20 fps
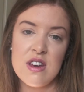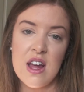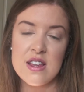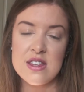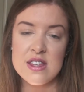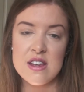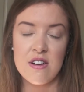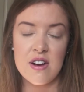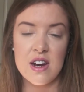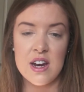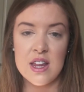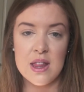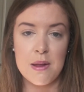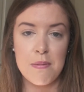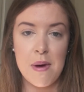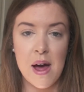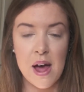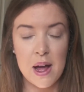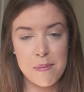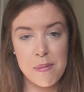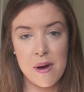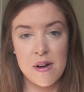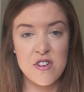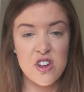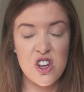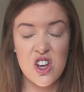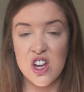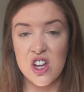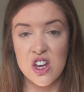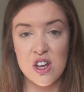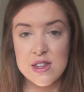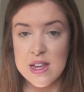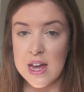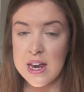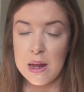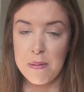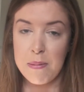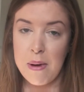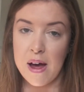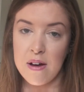necessarily need the MAC powder, you can use
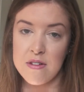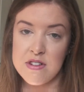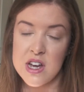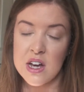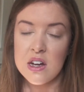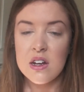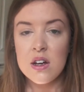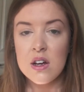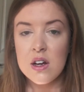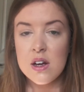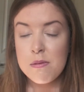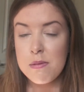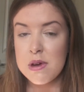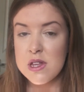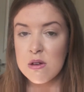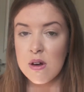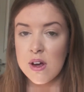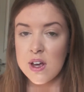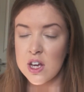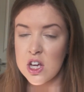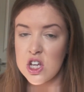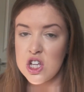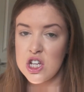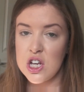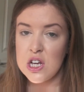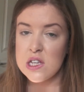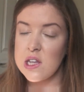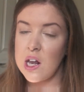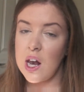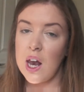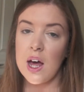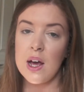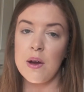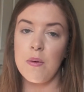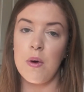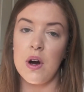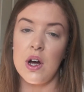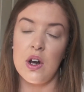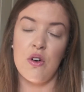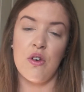any powder, but it's quite good to use a light
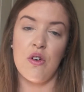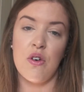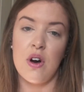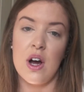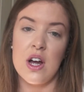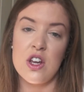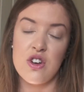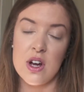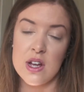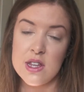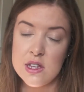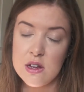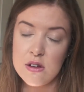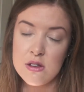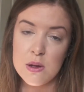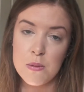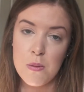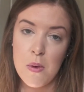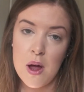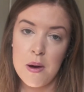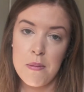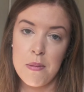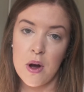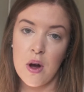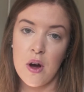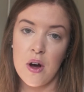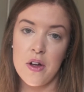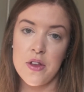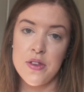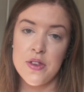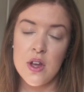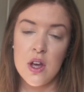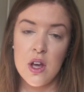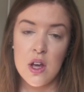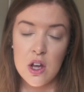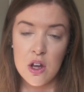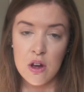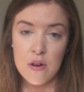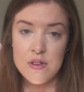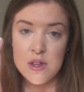one or a translucent one because
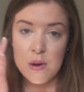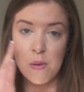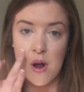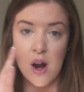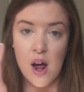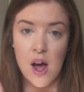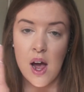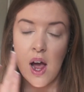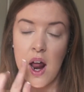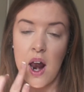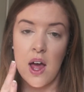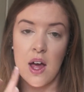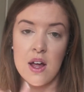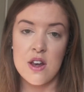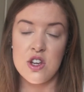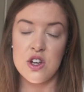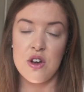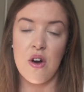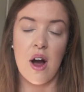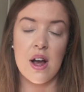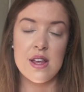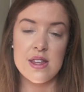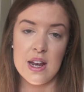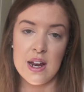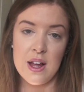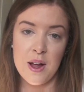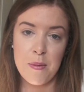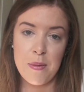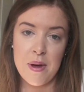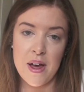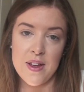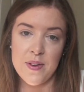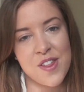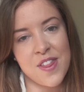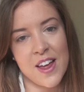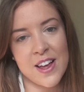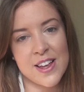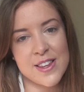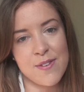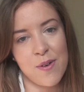you obviously want to highlight under your eyes a little bit.
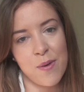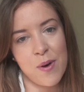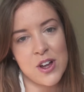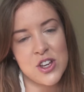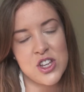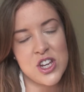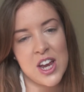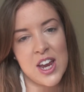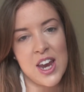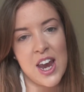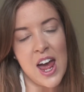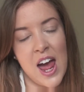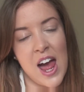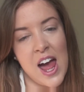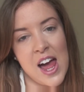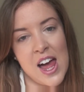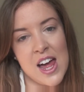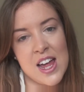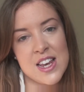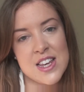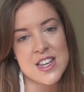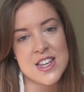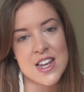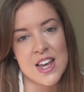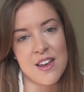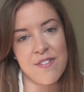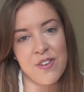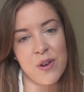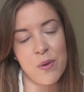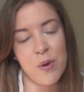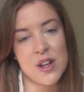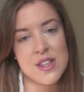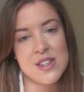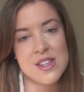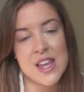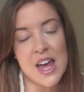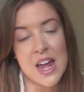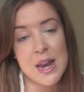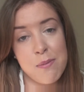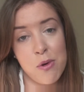Thanks for watching, and if you want to
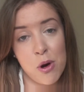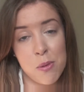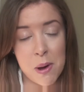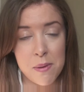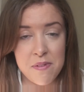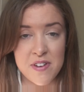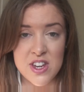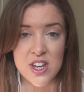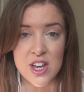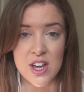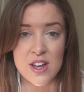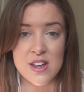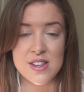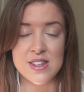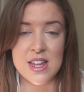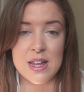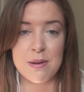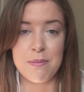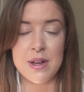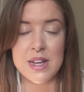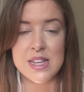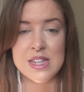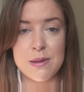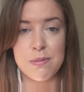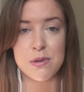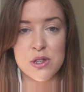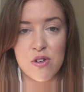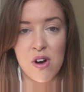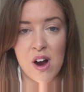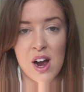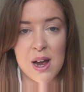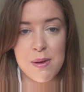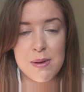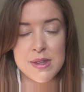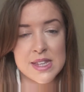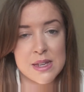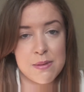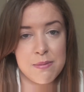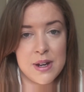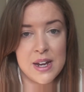see any more of my videos then please subscribe,
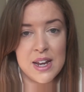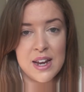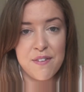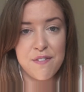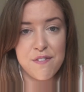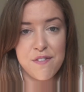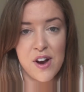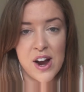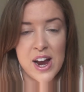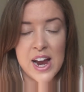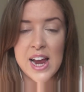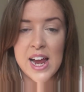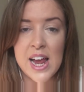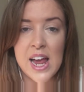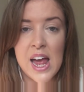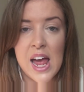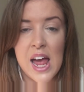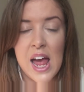it's completely free,